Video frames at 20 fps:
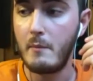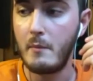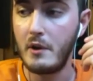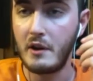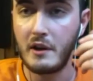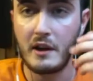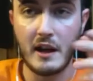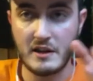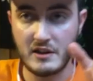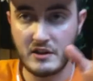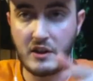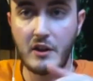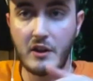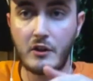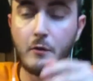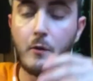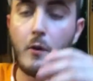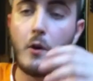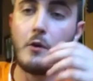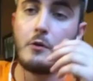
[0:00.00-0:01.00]
But in case things
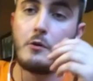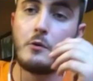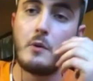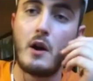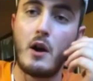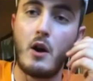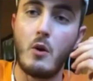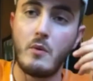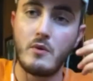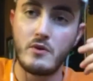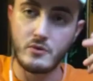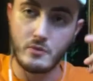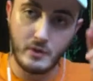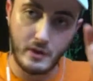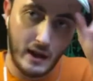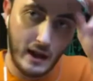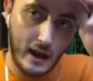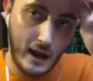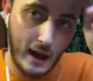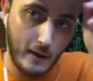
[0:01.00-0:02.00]
fall through, I always want
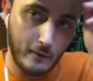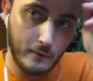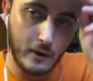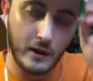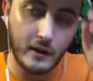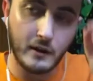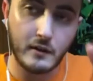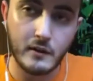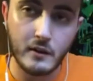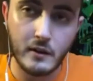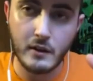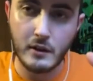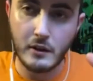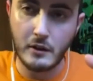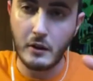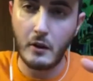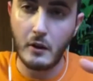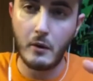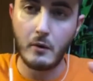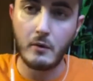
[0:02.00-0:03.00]
to have like,
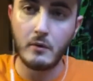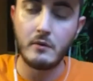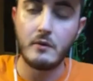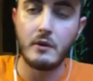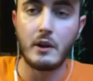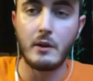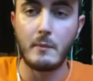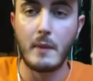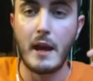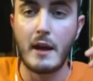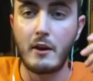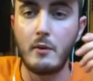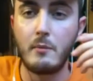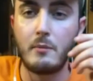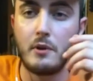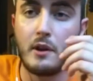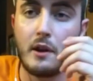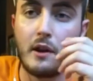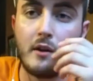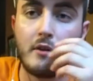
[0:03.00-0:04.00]
like a backup
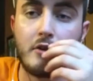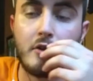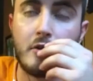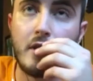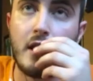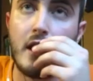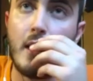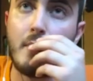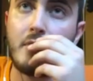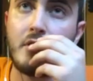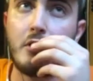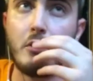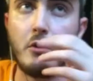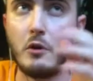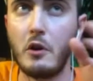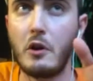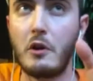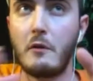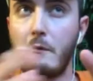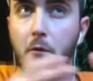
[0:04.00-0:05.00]
plan. So yeah, I'm still
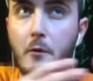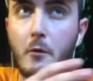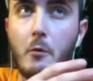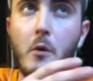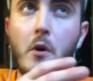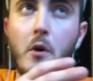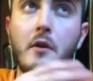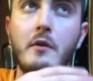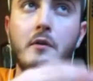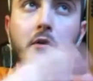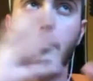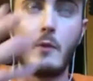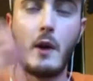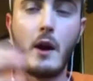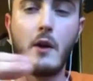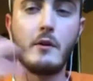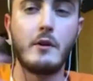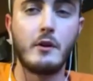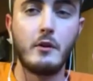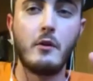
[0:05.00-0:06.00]
looking for one
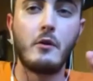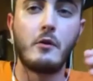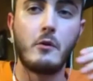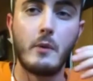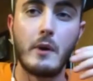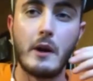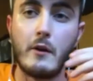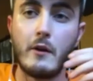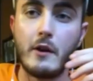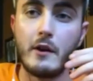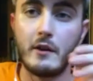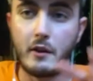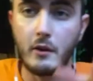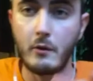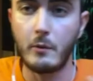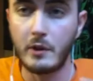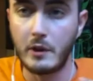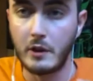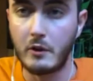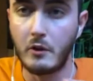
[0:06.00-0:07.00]
around in the local area, like a
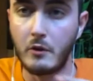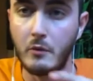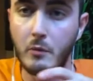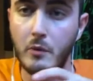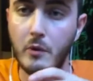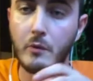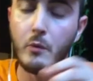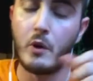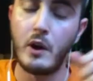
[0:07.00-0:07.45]
really good one.